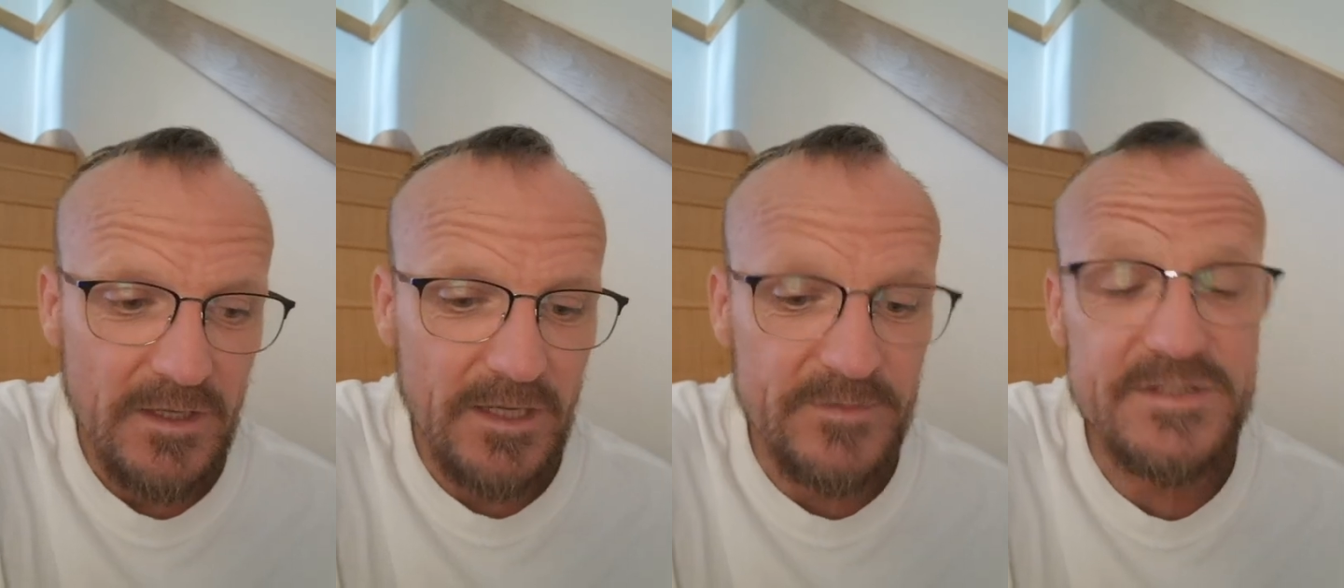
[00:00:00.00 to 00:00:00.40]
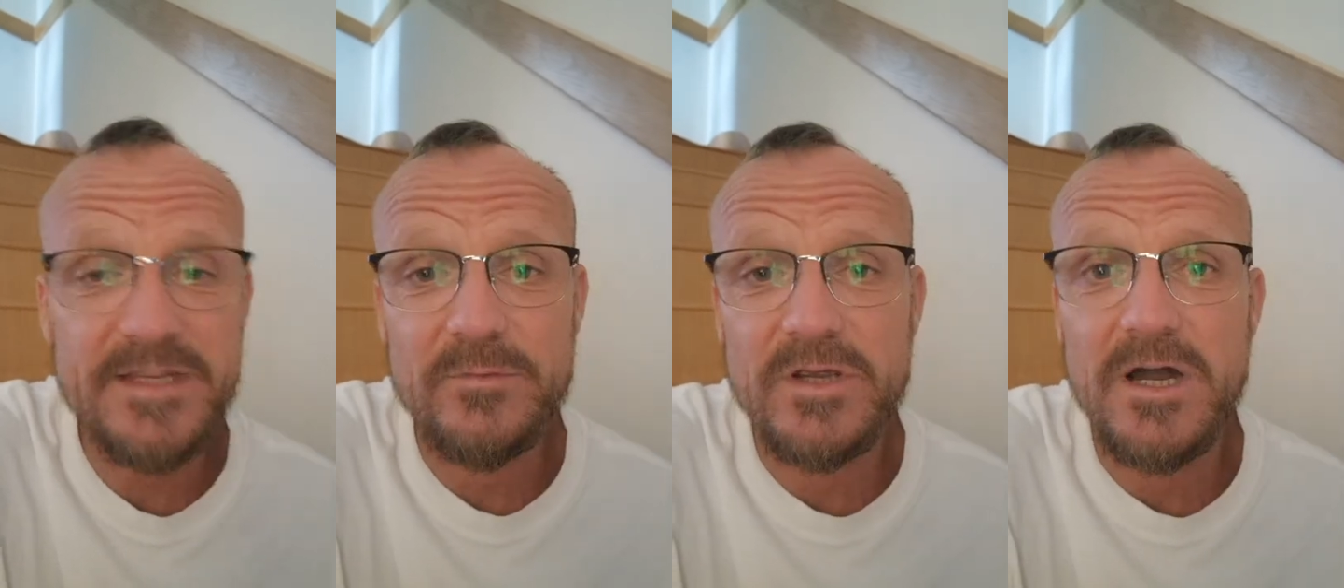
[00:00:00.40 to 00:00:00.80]
And it's
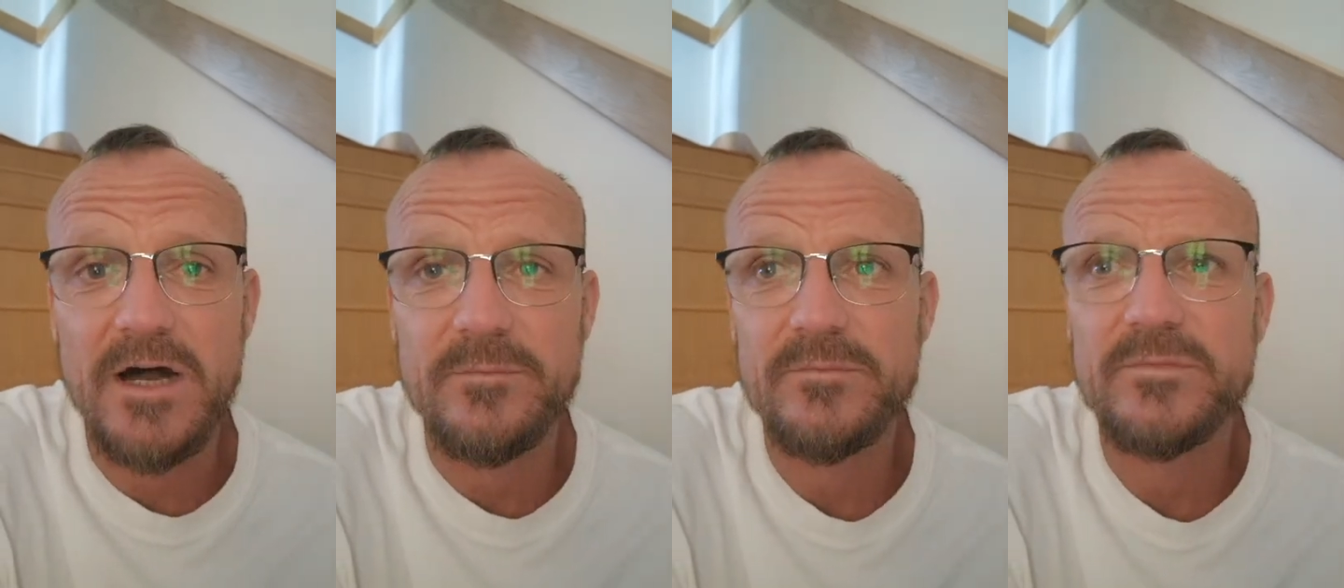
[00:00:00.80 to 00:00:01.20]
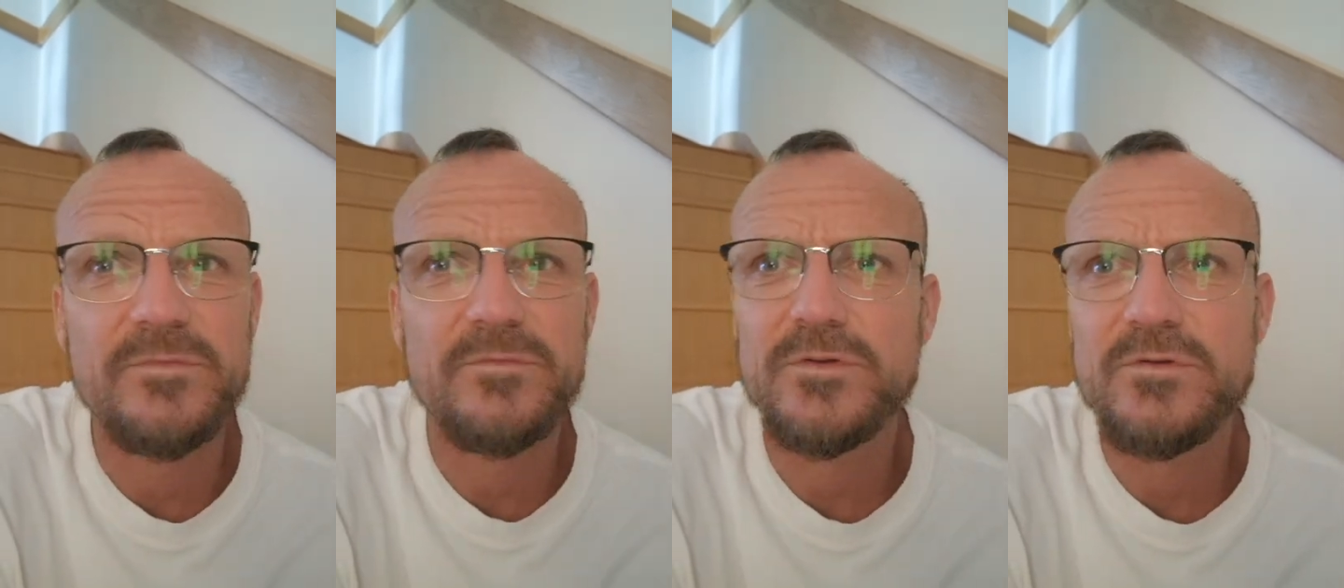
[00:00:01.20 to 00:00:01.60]
the same with carp.
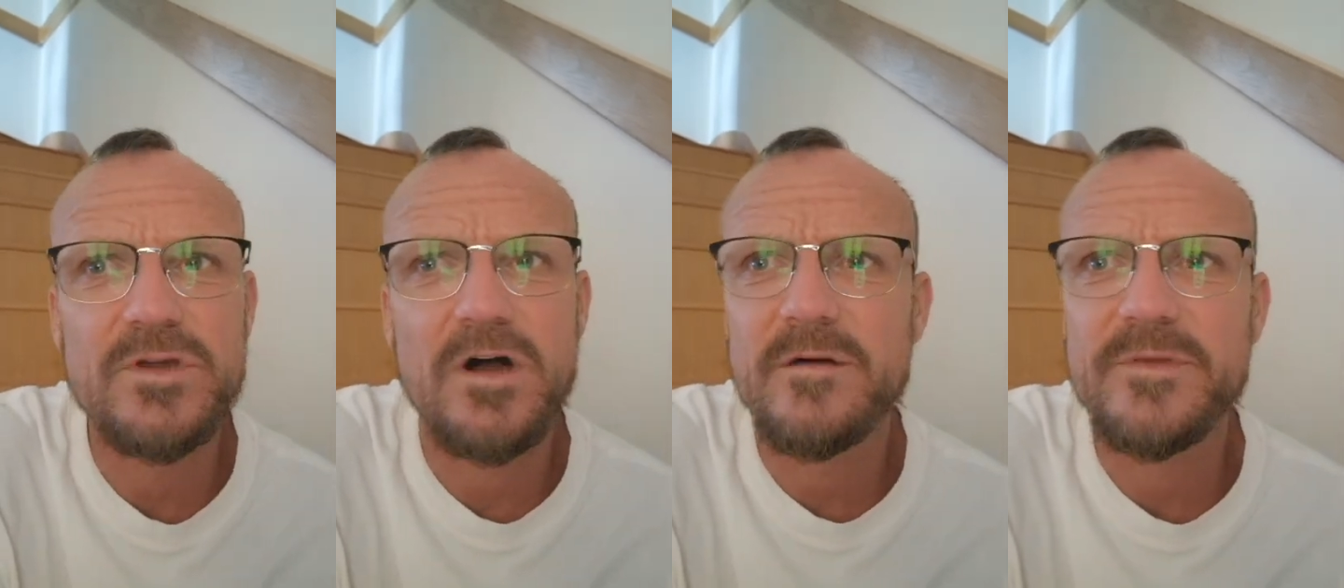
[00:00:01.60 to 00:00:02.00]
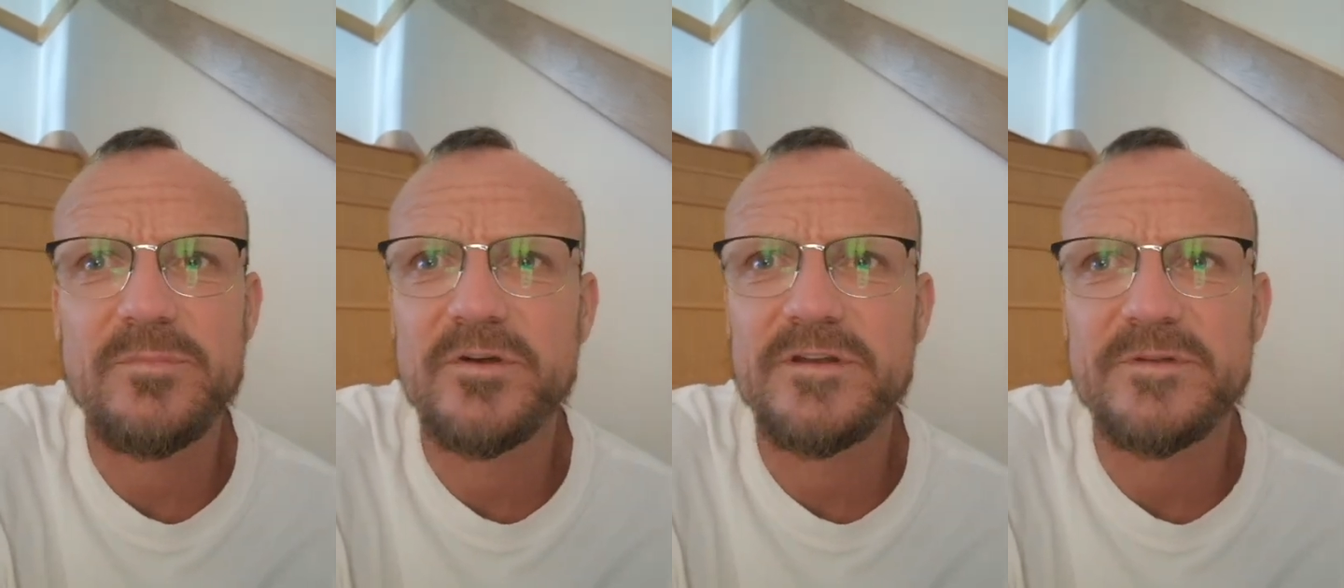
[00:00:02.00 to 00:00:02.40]
You can't be
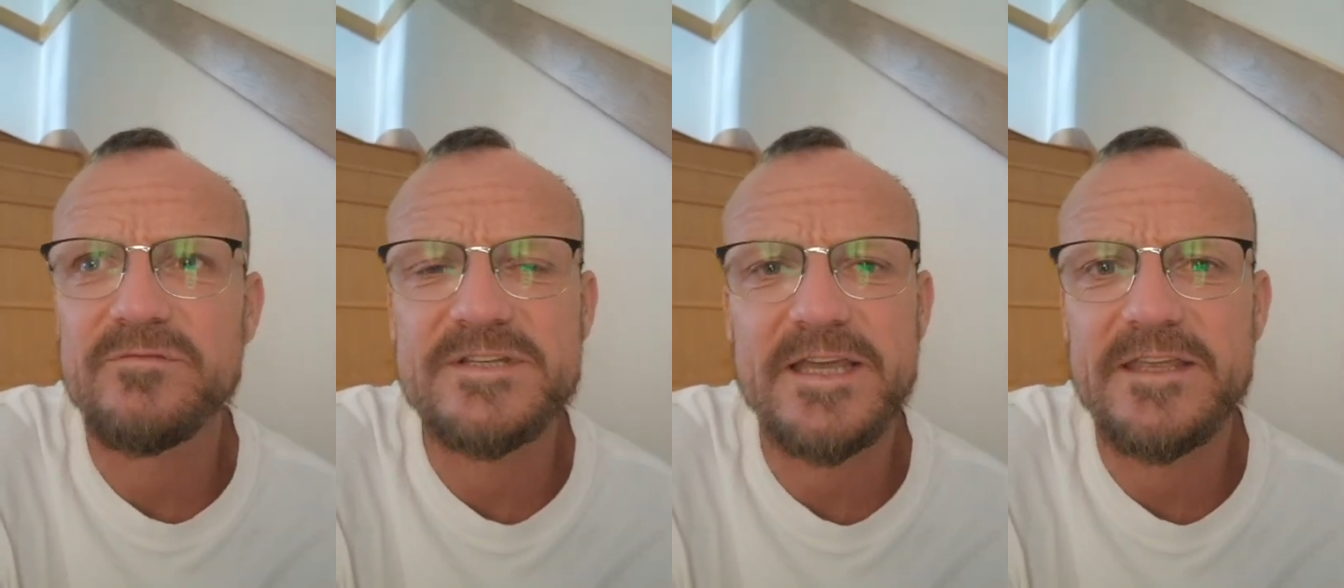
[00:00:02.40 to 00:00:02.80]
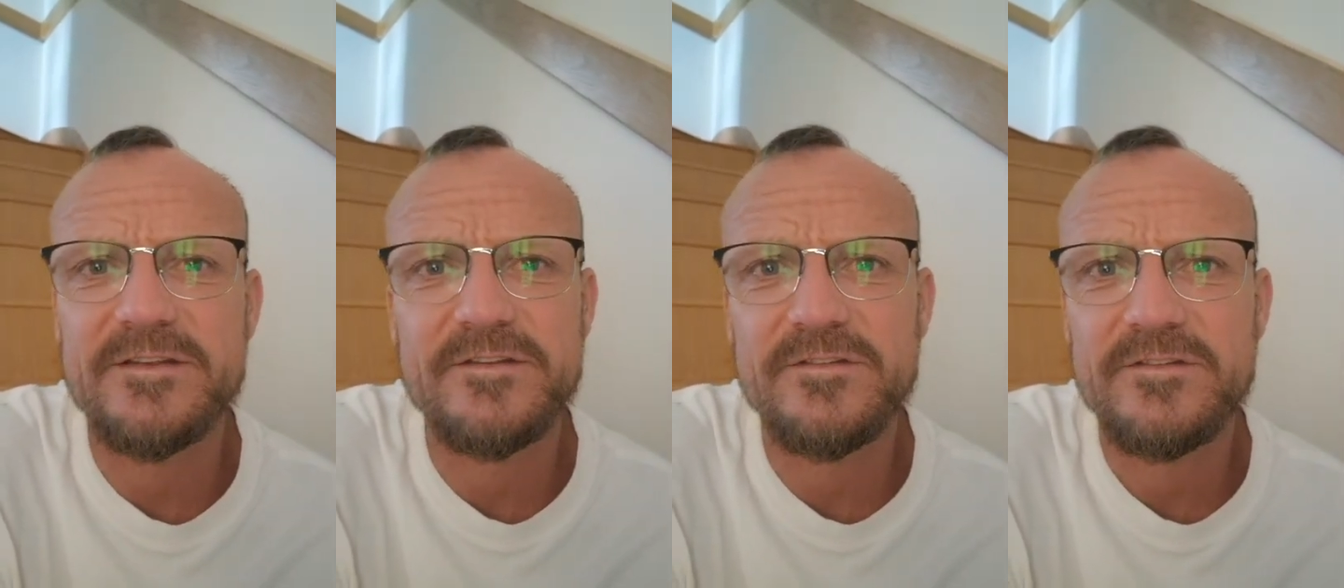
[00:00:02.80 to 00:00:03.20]
putting them in
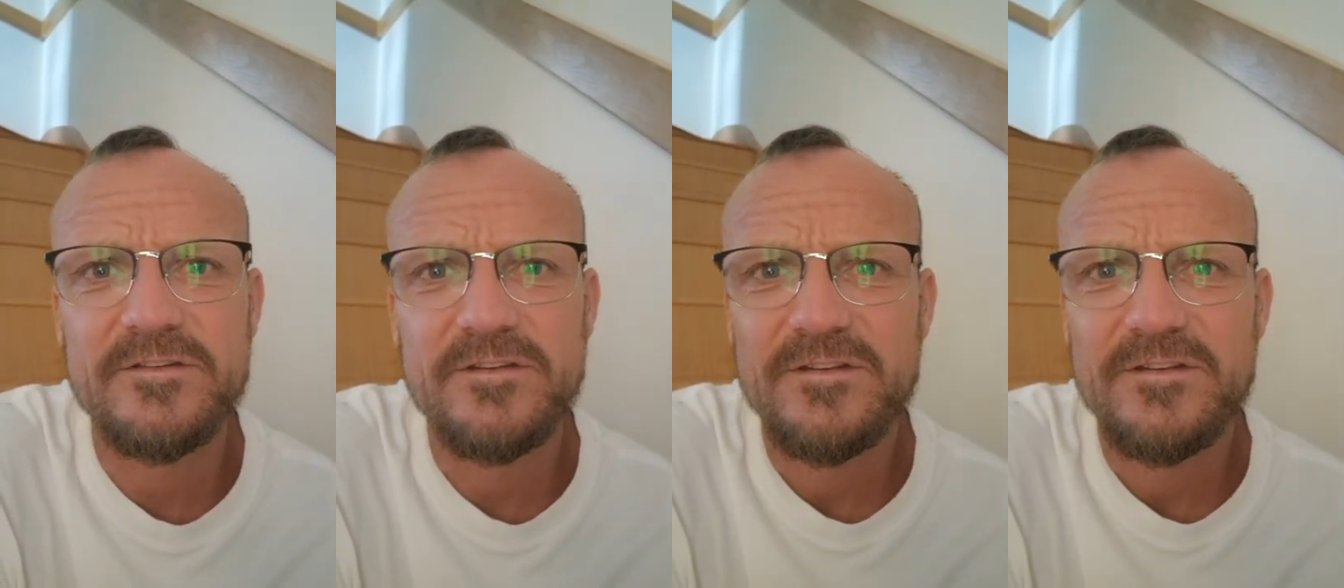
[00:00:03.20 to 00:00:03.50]
retainers